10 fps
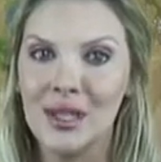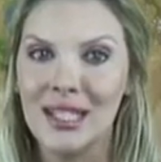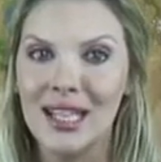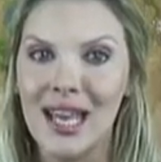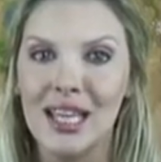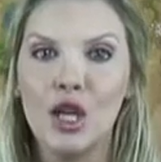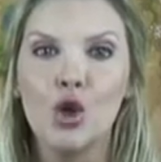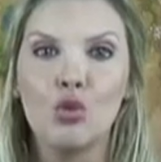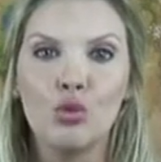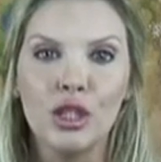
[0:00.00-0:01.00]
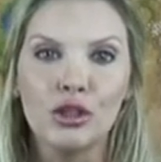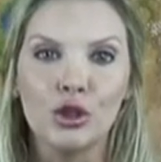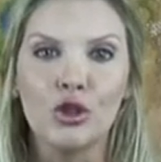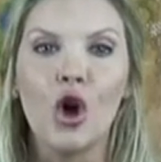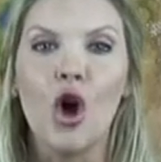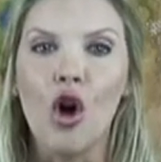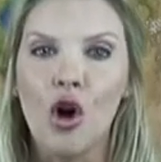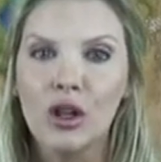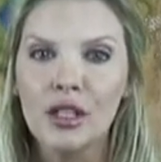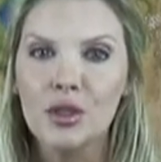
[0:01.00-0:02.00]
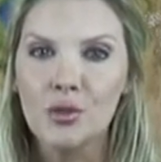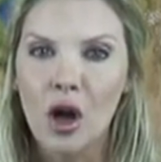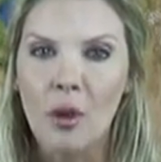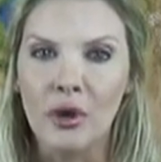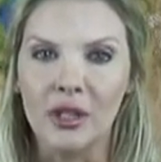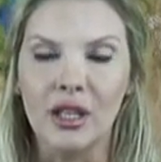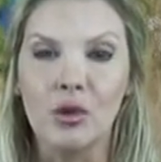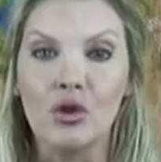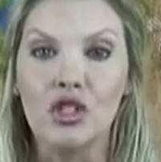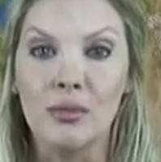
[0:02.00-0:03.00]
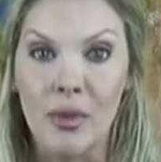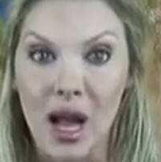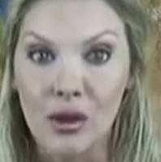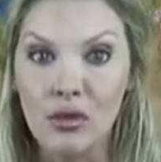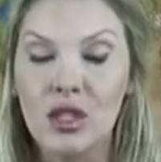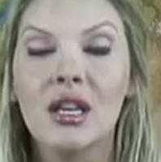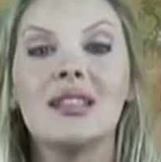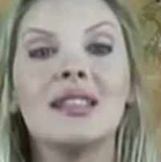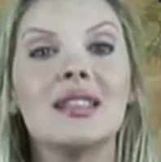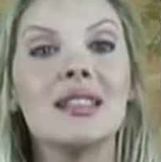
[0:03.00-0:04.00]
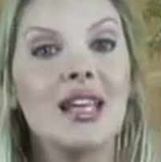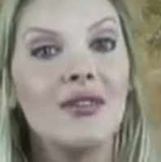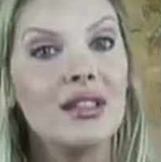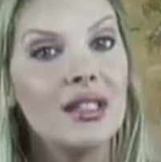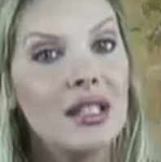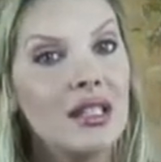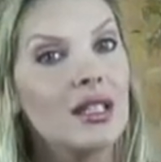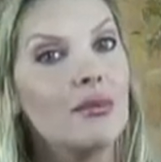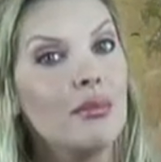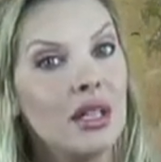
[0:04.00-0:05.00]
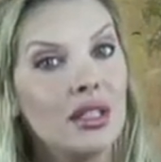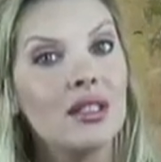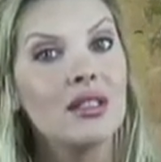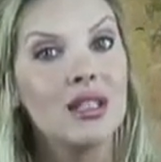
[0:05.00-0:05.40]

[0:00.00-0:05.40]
USA willed her all his property, which amounts to $17 million.